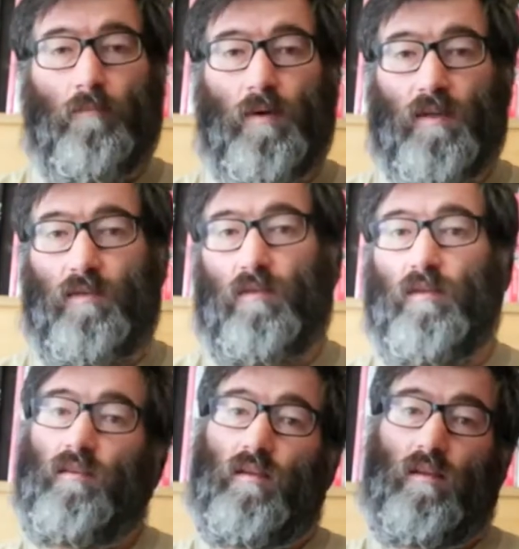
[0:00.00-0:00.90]
But
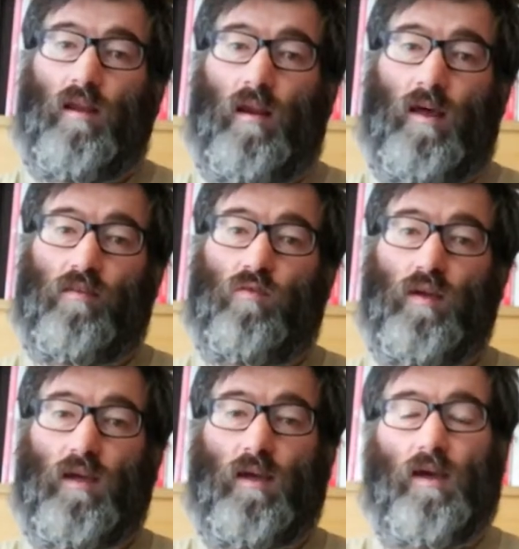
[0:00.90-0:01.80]
last
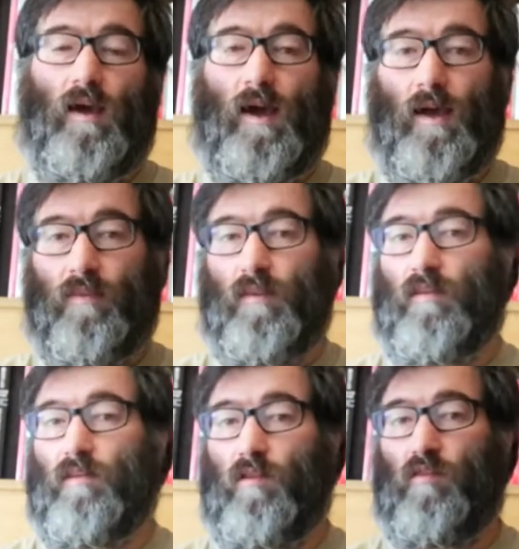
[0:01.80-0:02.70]
week I
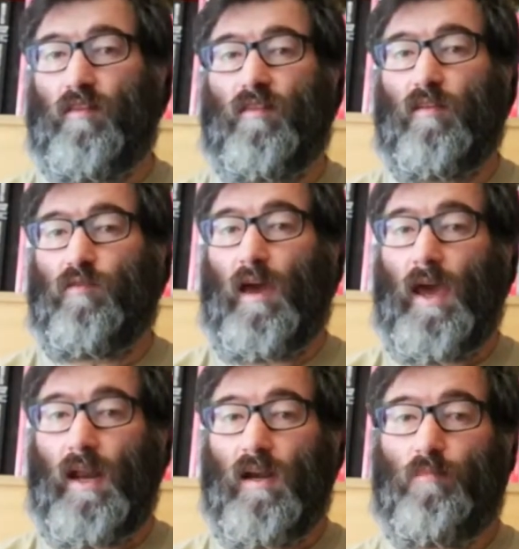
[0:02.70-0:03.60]
didn't receive
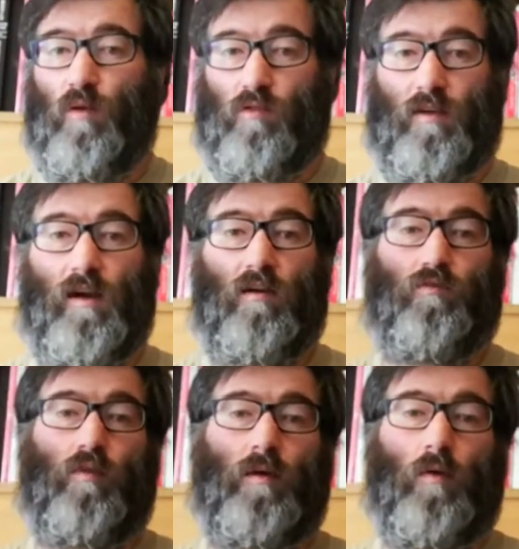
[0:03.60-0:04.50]
any postcard
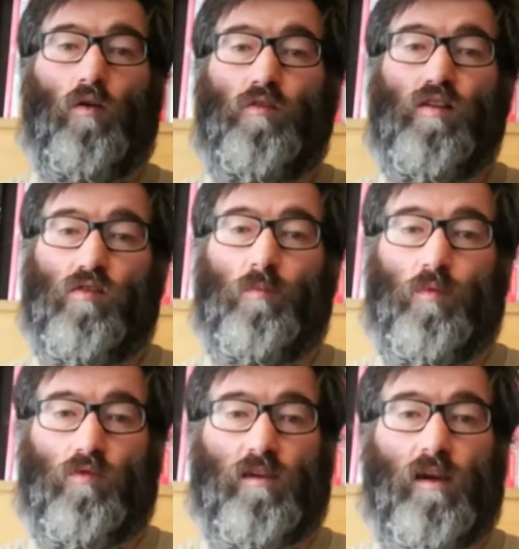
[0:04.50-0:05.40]
from official
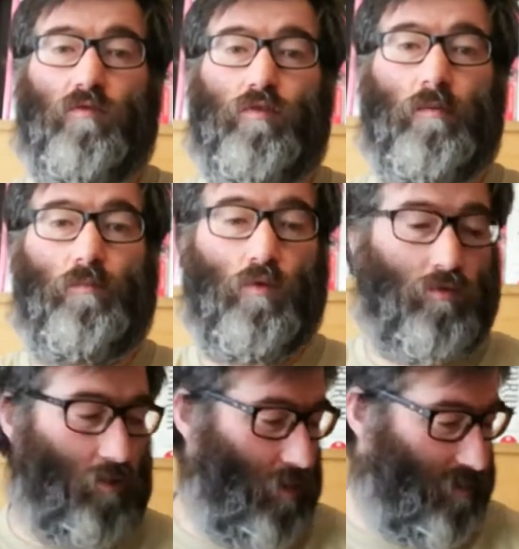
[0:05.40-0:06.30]
postcard from
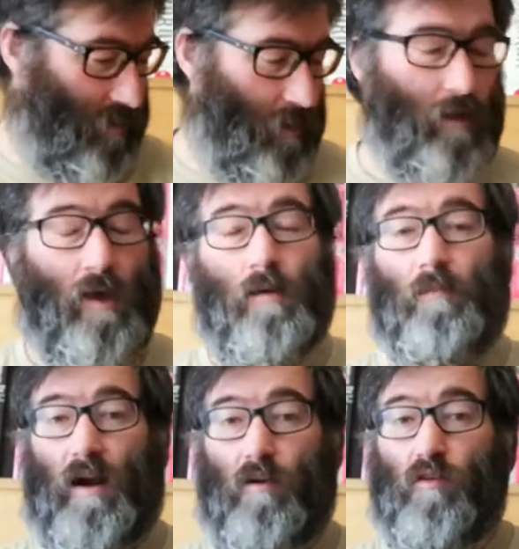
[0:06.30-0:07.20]
Postcrossing,
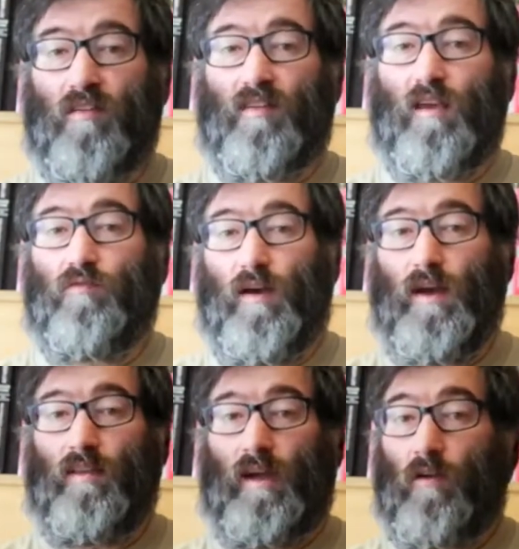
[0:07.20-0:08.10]
but I received
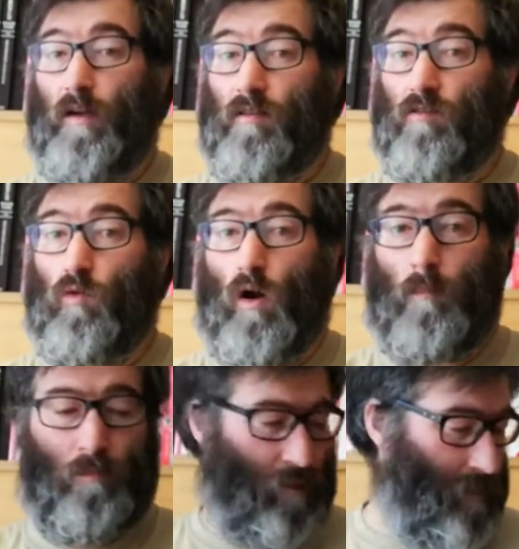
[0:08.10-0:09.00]
a direct
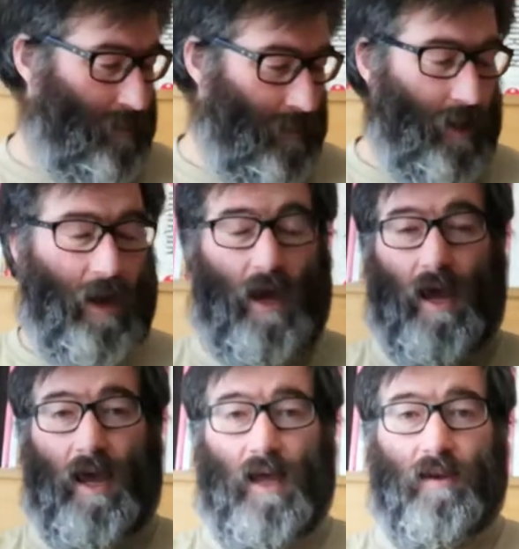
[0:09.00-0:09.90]
swap
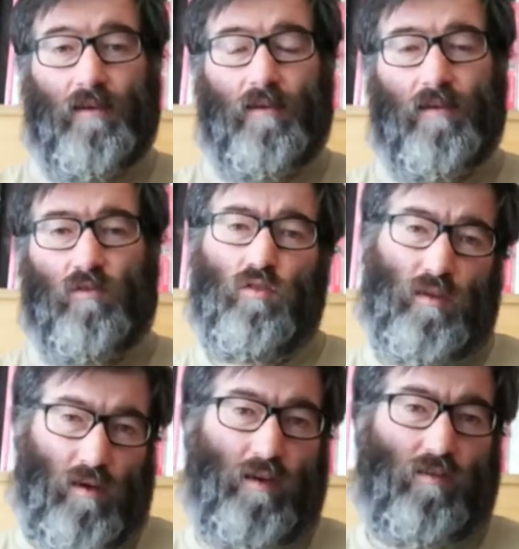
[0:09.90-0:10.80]
and two
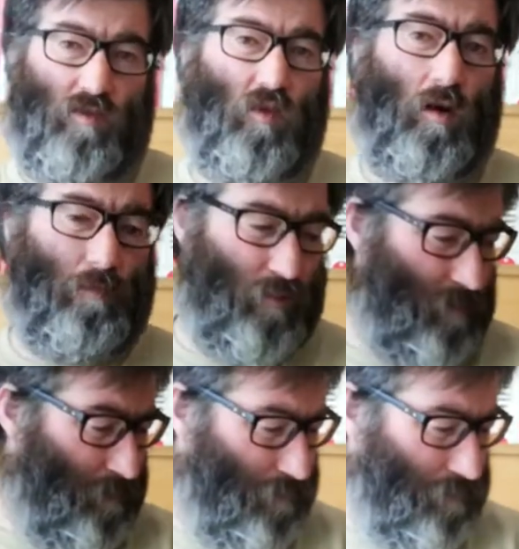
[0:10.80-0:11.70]
direct swaps.